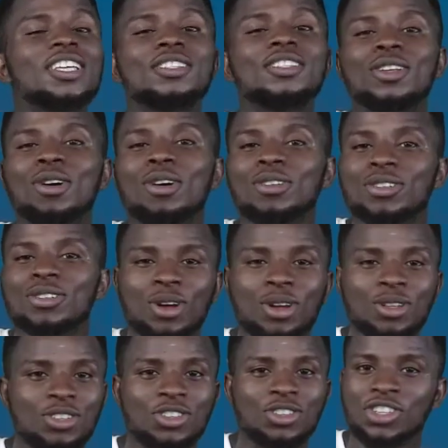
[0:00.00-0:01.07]
It does
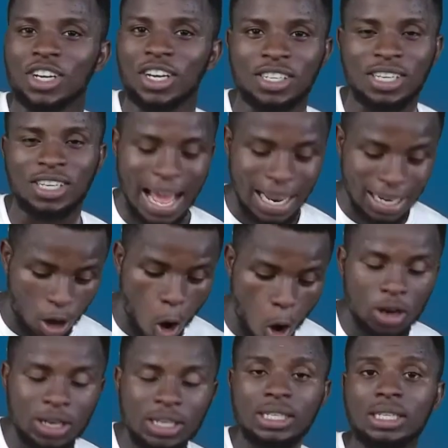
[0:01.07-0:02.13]
not change. And
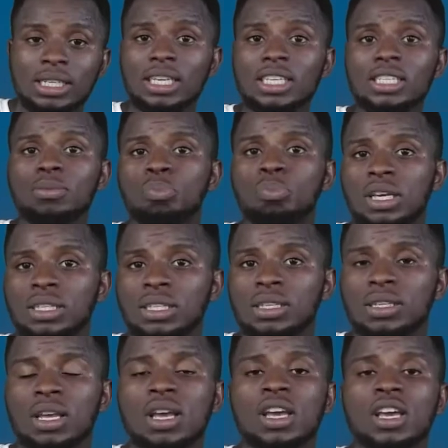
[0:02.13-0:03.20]
on this
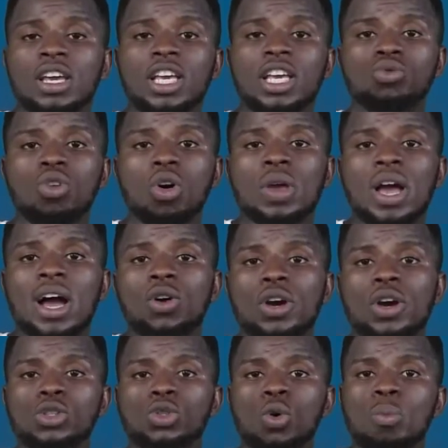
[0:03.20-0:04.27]
basis is what we are
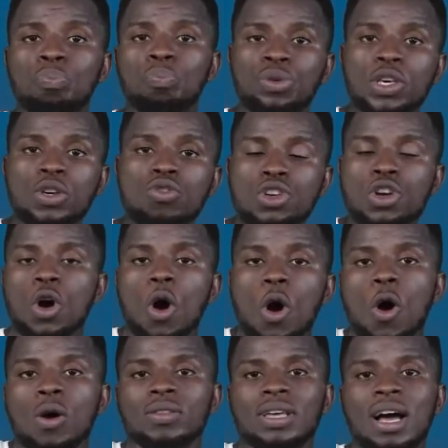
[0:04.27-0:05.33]
going to build
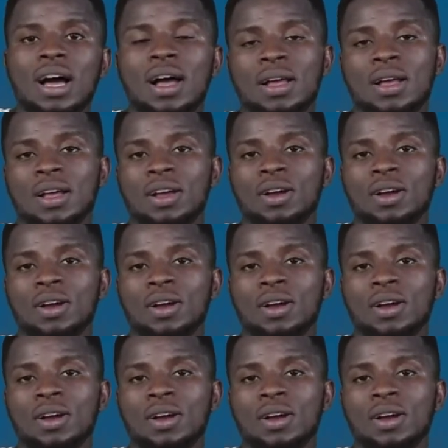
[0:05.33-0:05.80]
other